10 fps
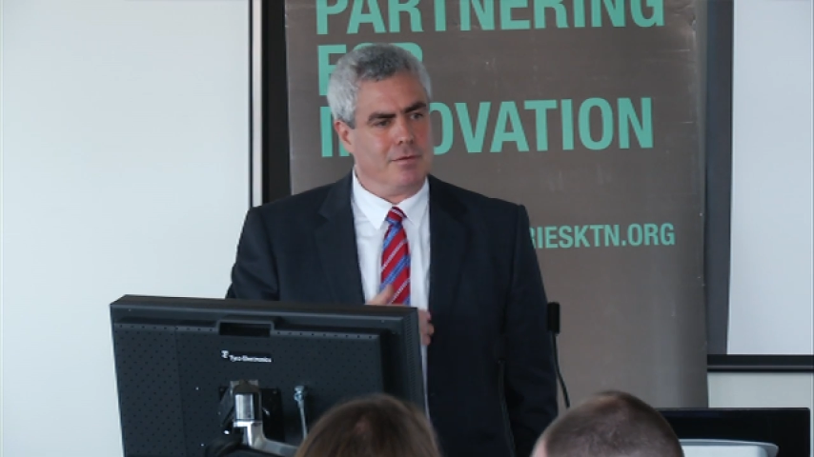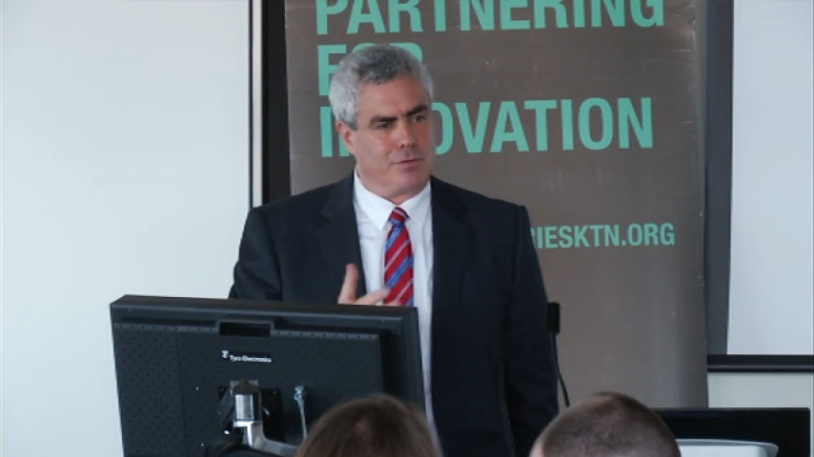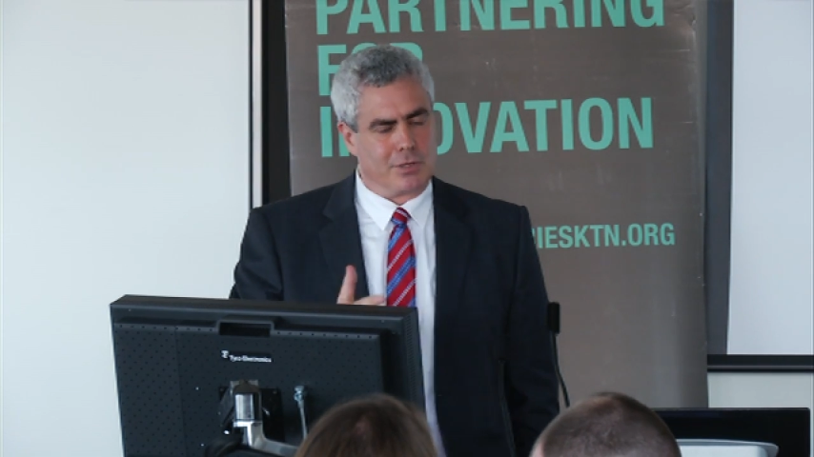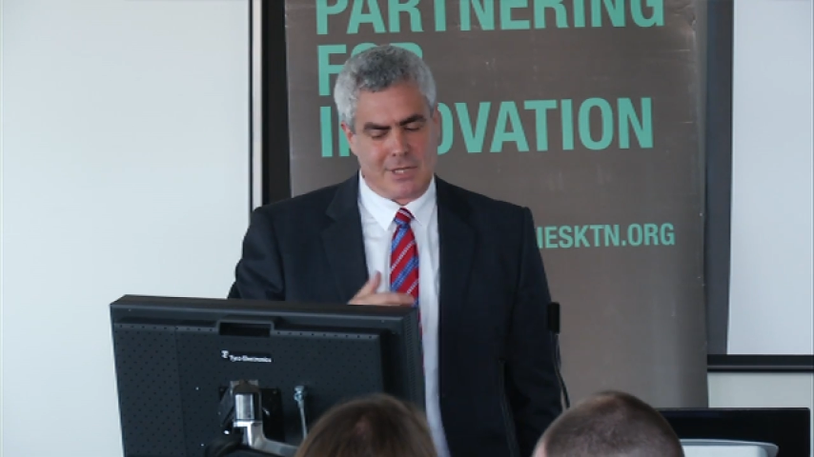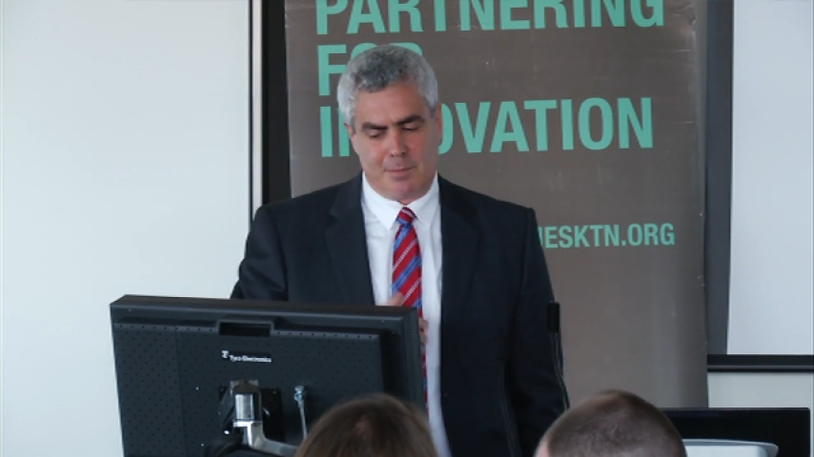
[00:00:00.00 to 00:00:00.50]

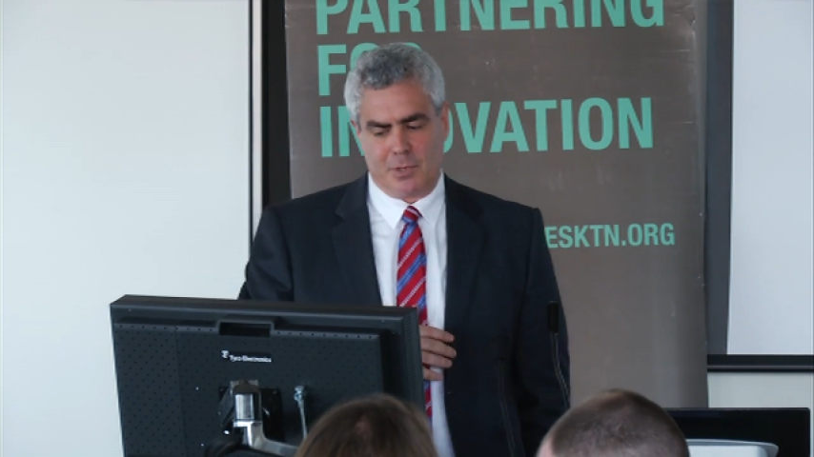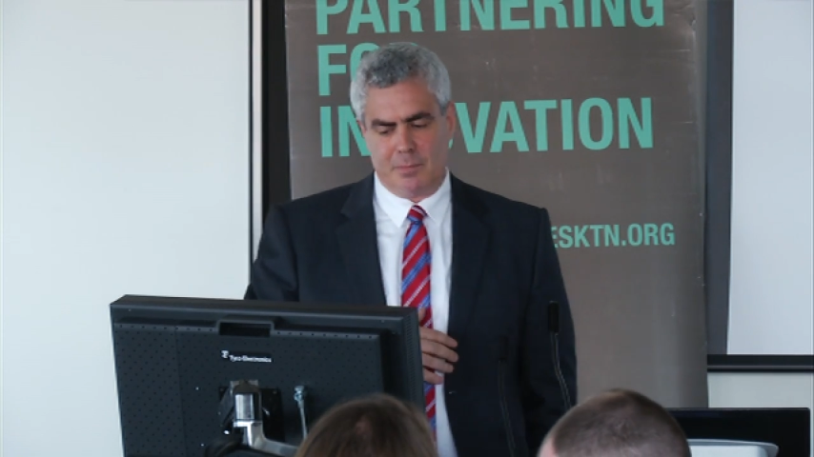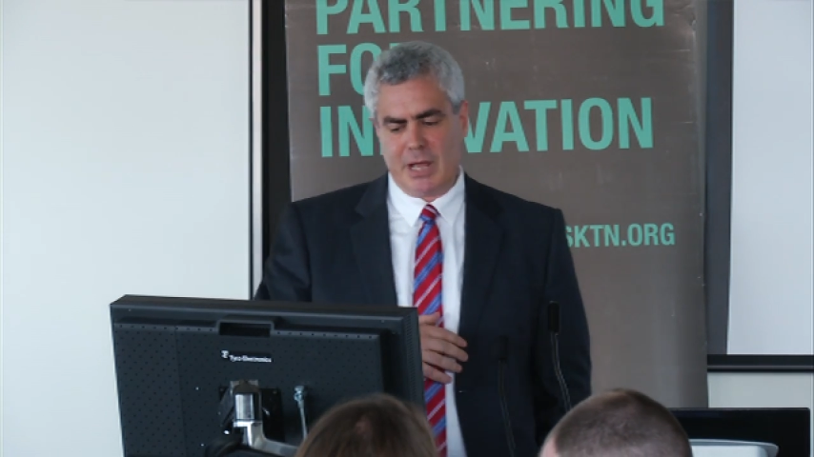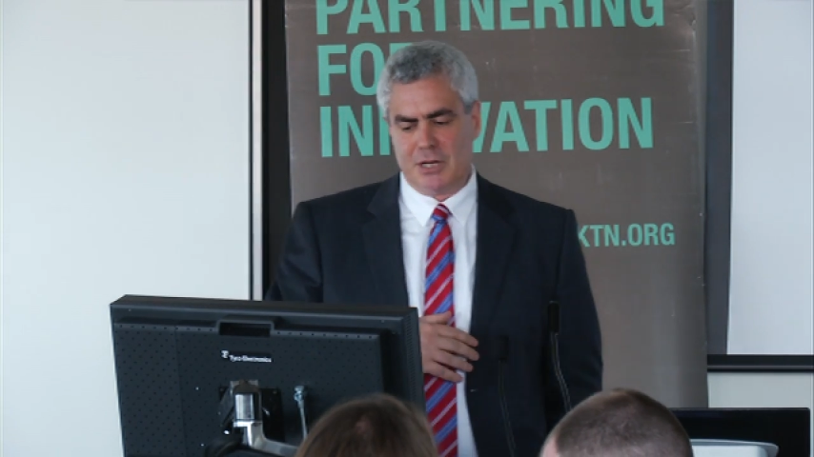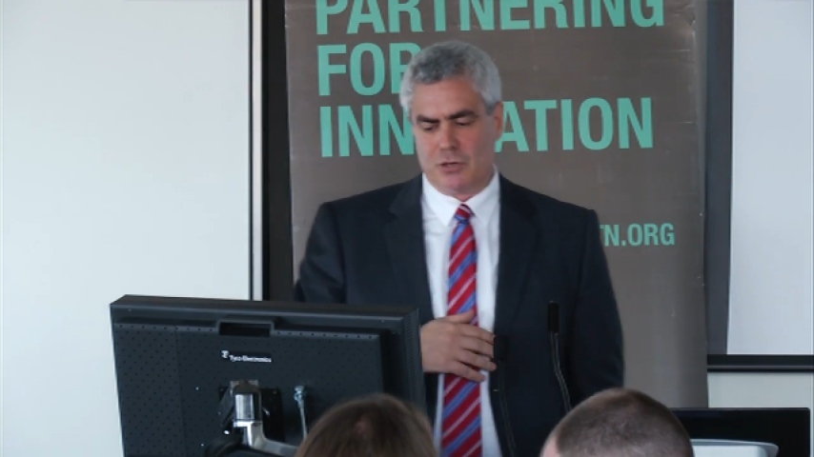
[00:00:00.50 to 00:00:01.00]
for example,
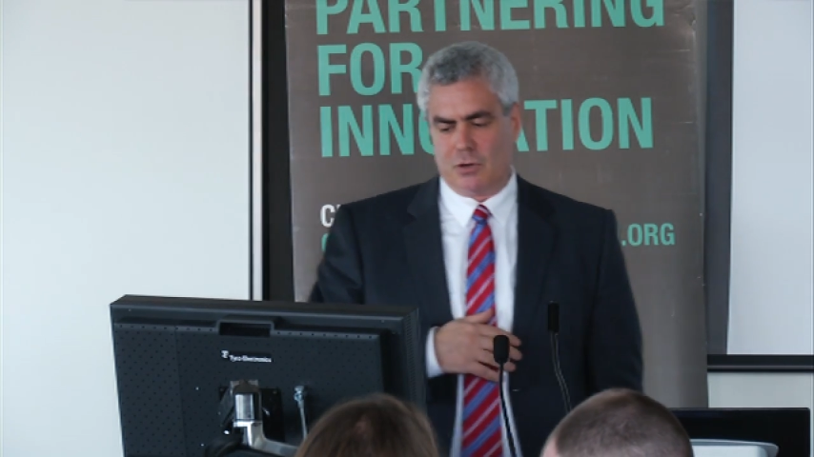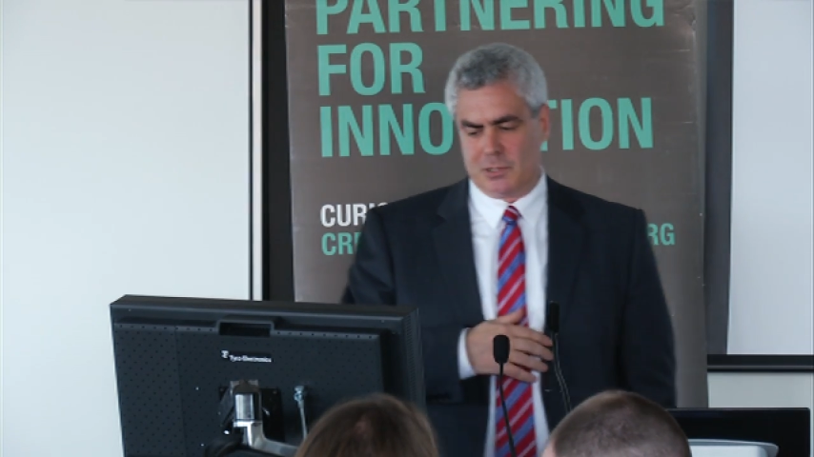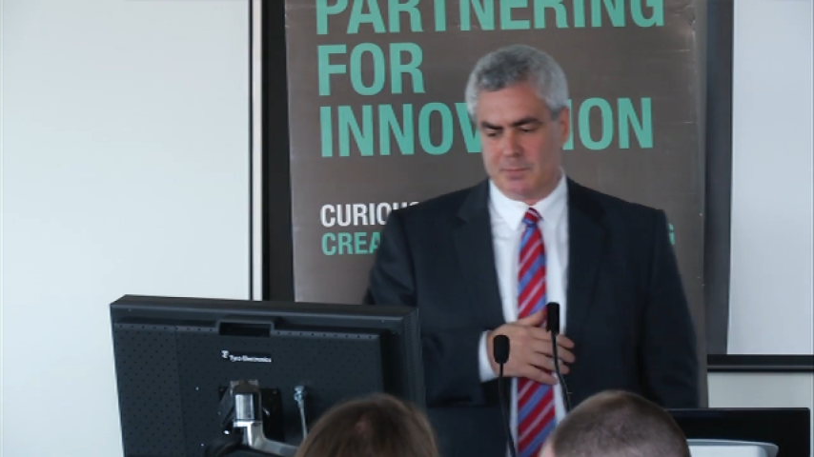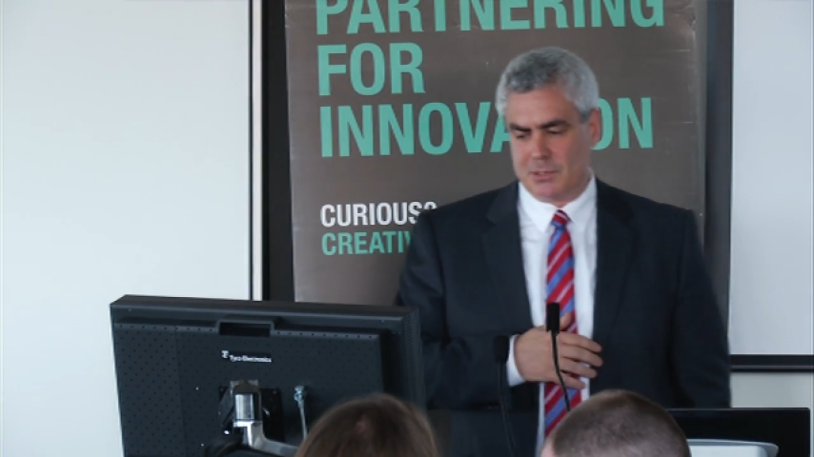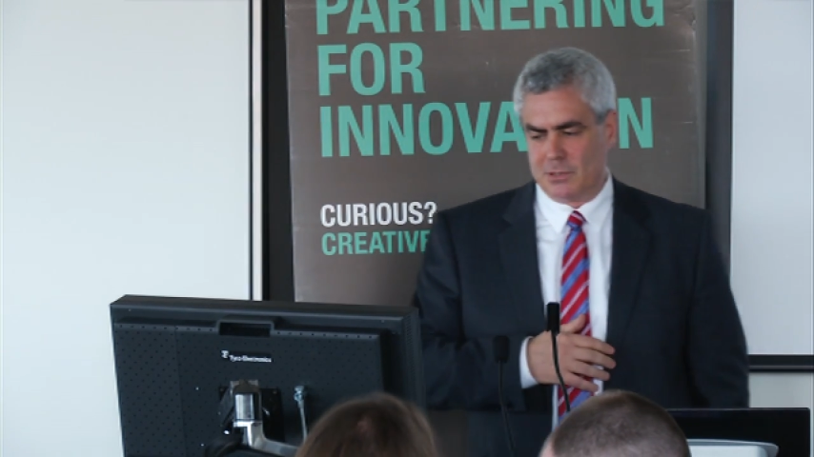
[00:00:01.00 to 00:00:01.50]
in major
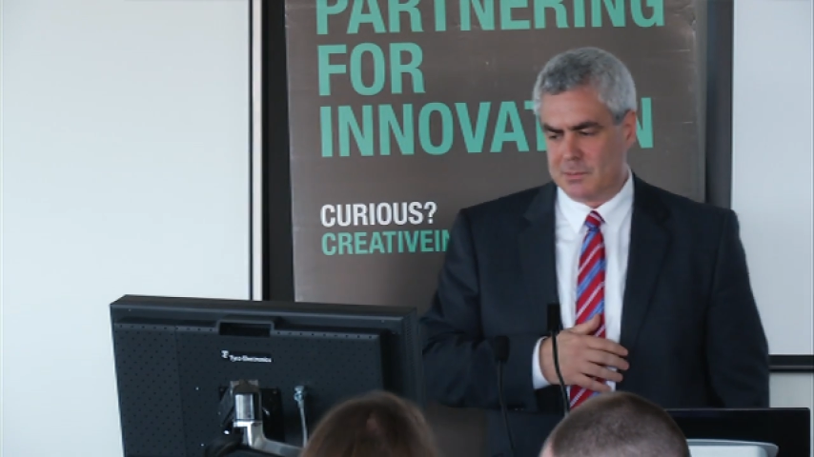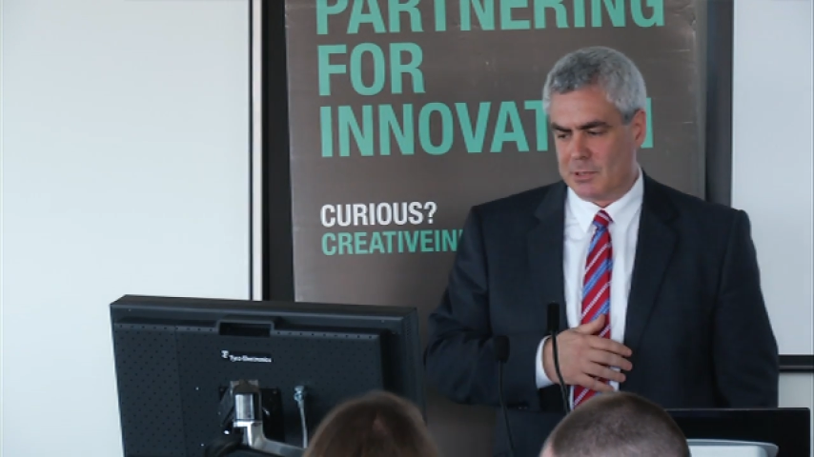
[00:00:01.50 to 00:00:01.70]
hospitals,